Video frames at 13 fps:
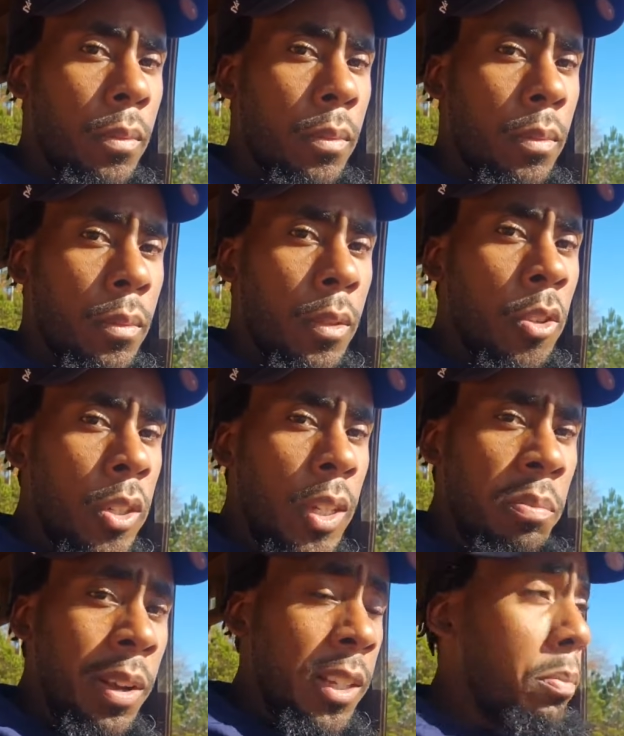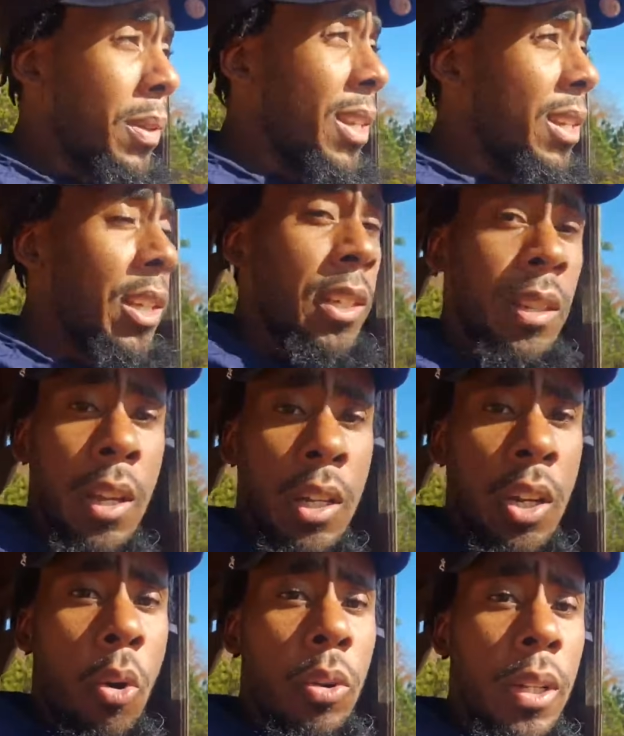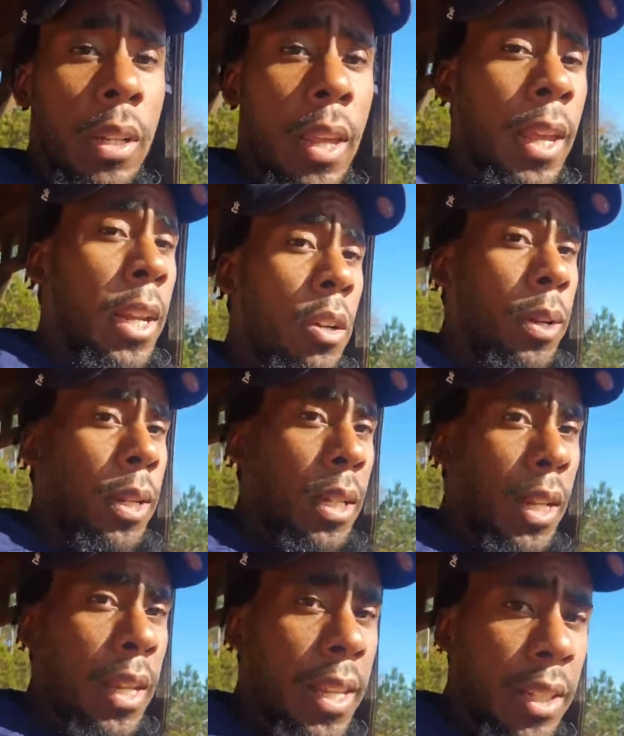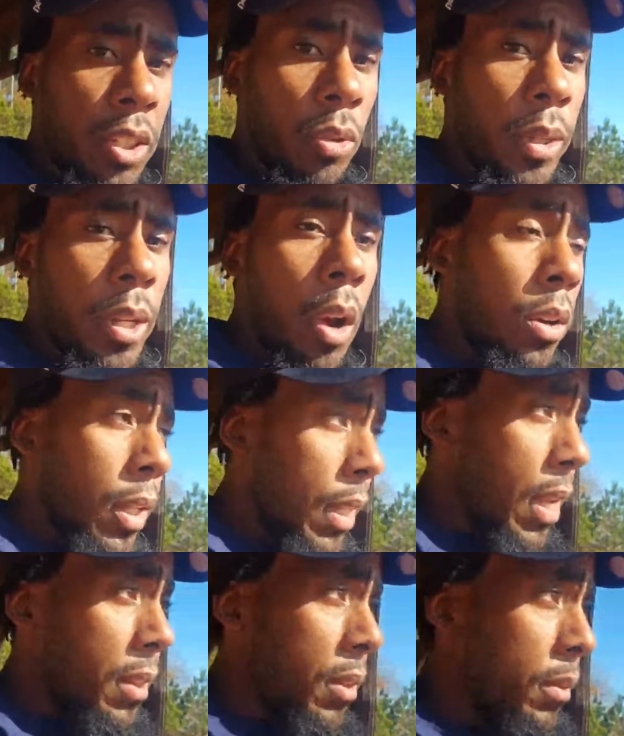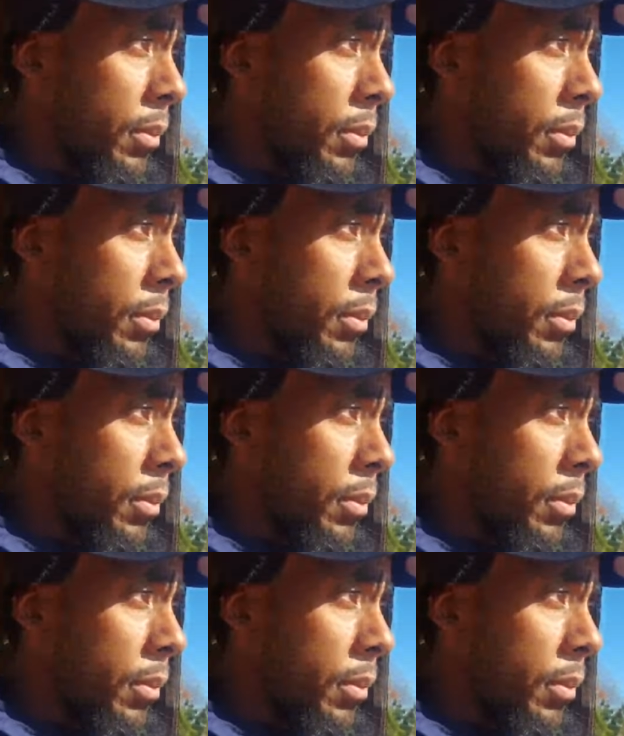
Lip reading: you just must be just totally ignorant to history altogether.